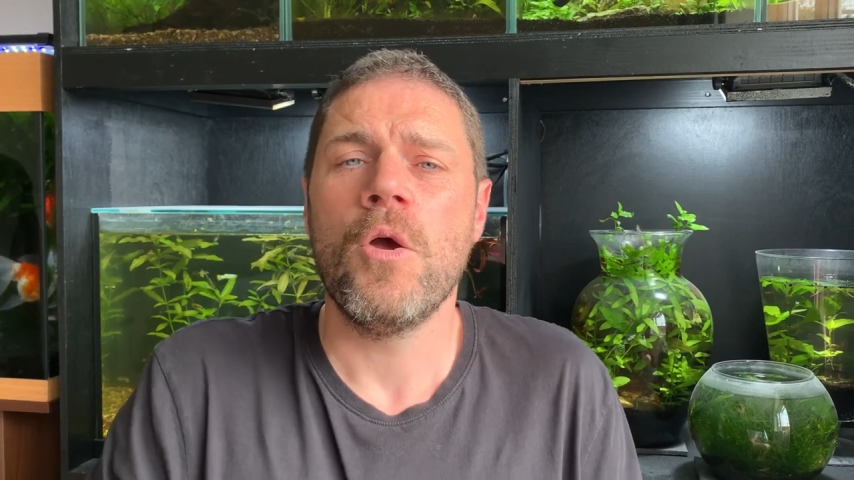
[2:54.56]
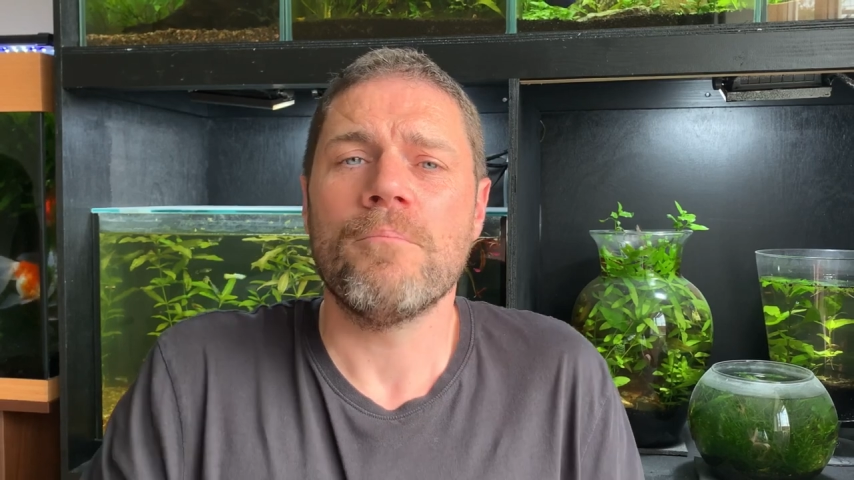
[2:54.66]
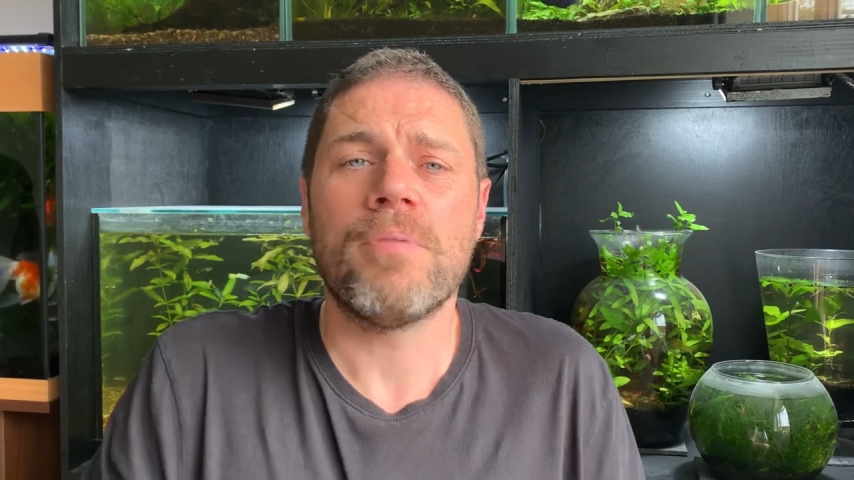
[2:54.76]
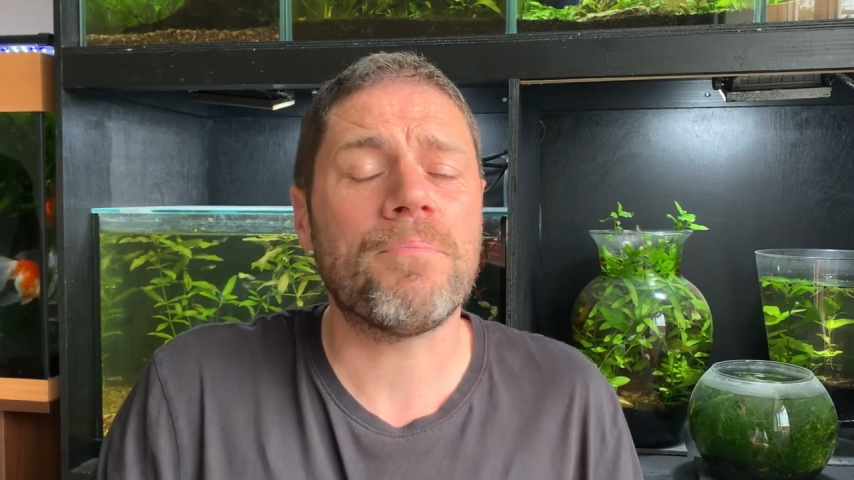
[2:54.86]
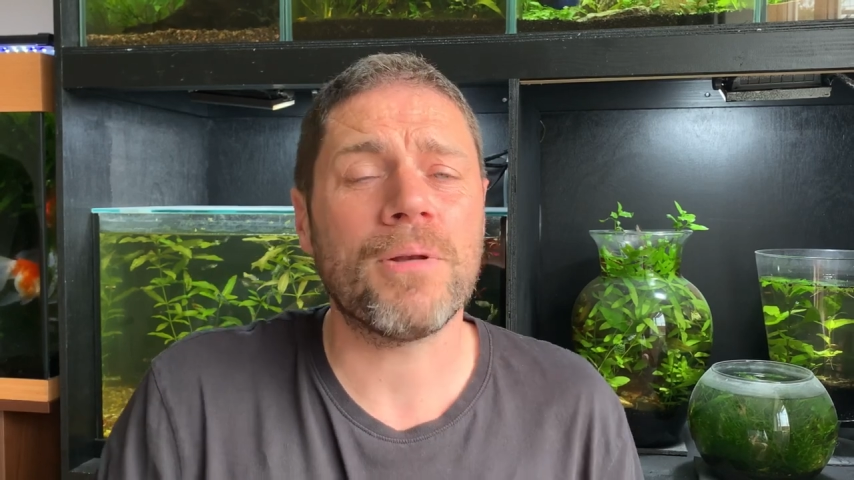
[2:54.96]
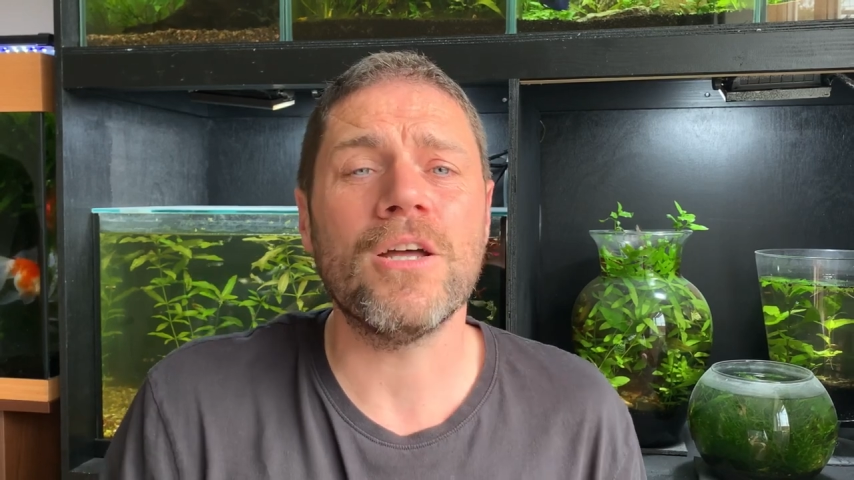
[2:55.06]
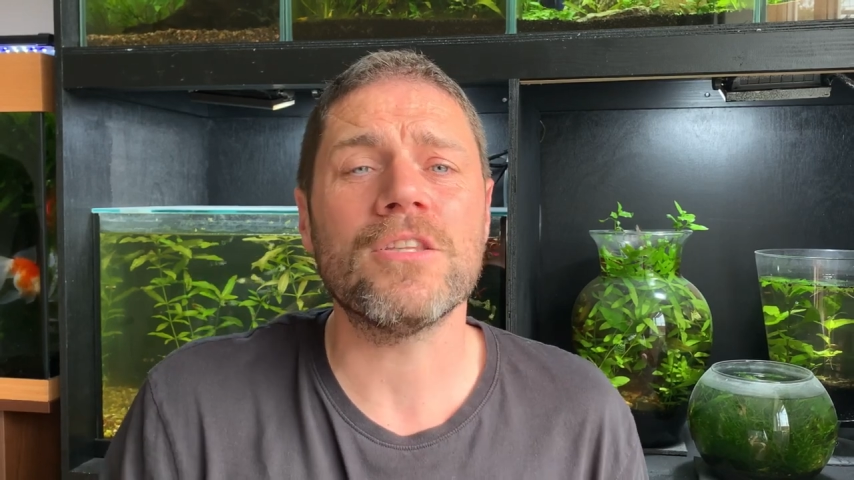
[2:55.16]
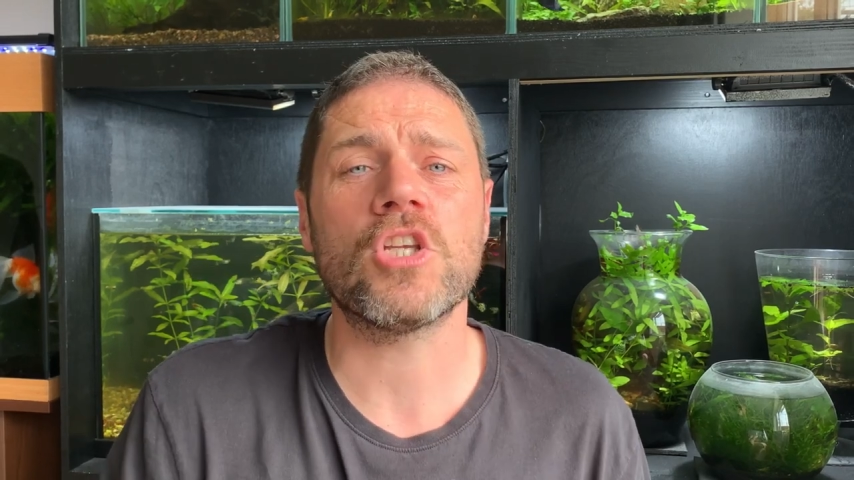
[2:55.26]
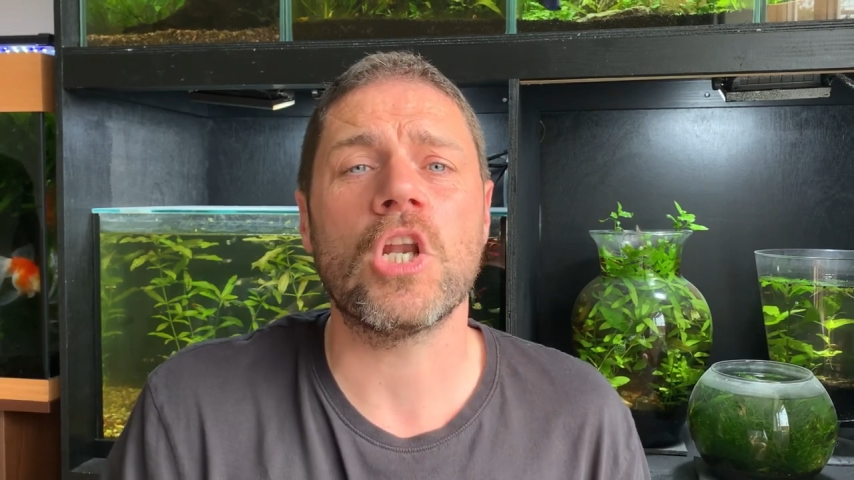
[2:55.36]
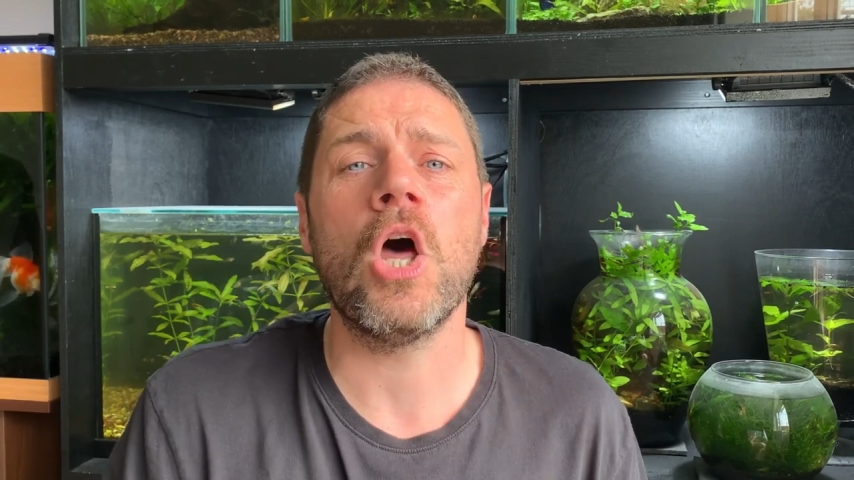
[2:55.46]
But
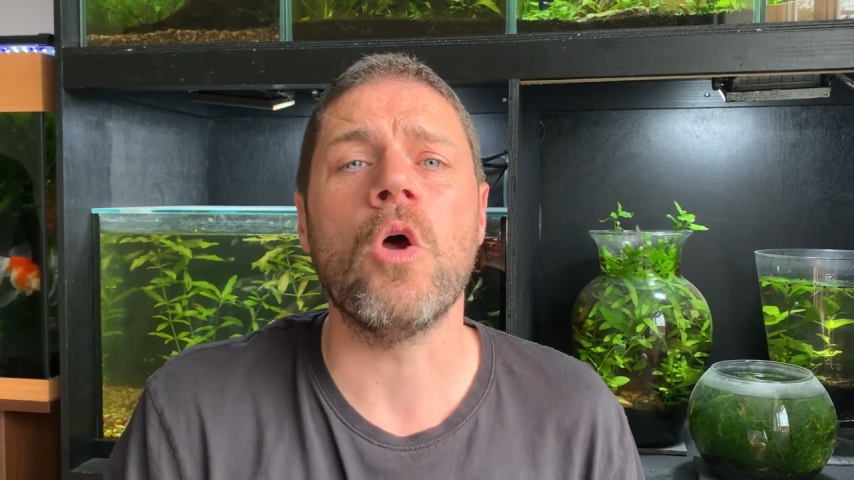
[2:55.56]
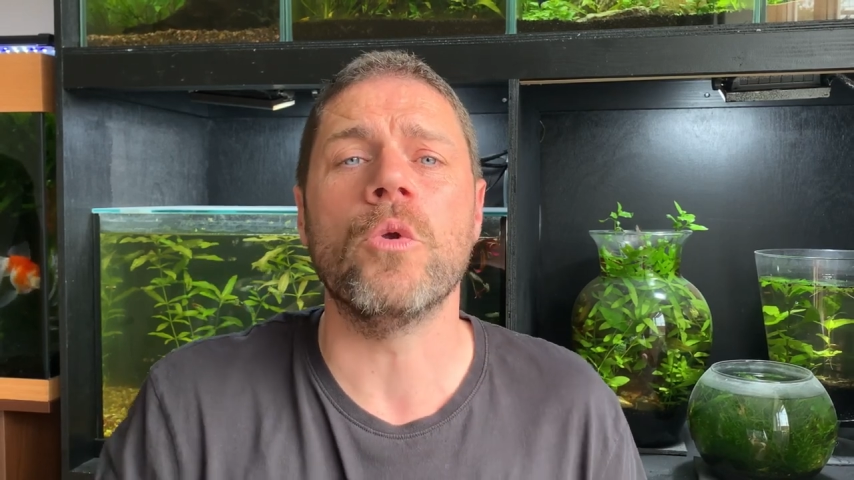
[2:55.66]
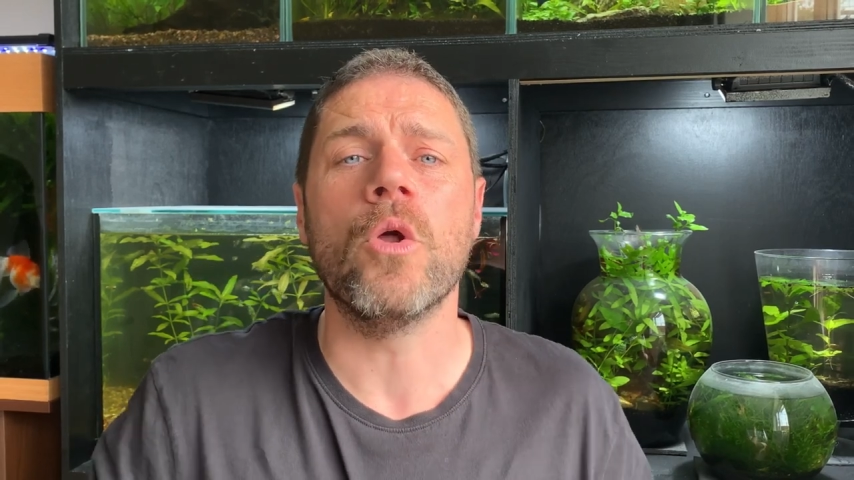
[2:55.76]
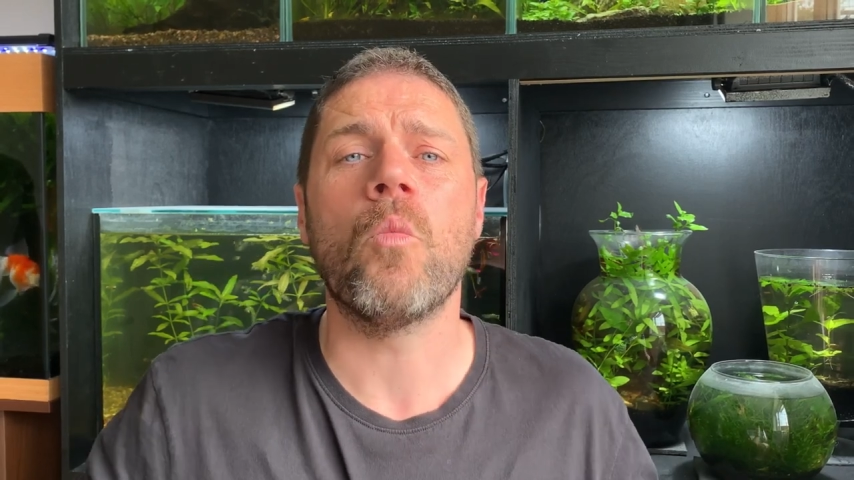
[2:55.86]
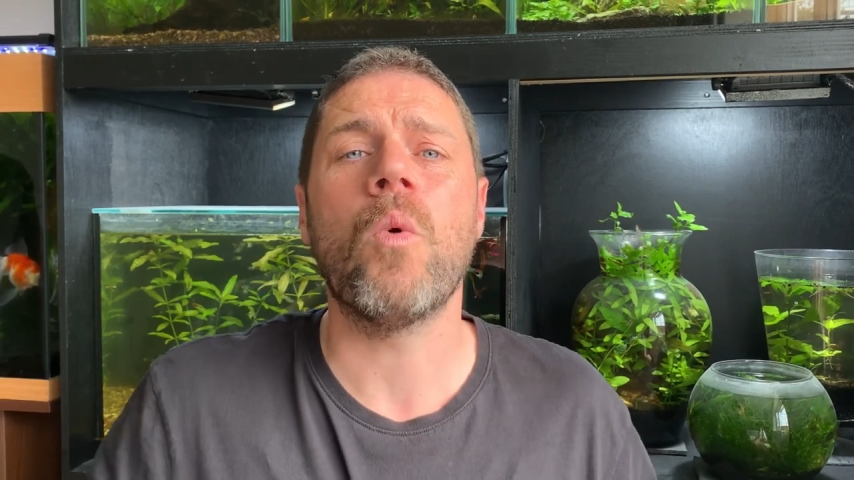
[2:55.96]
plants alone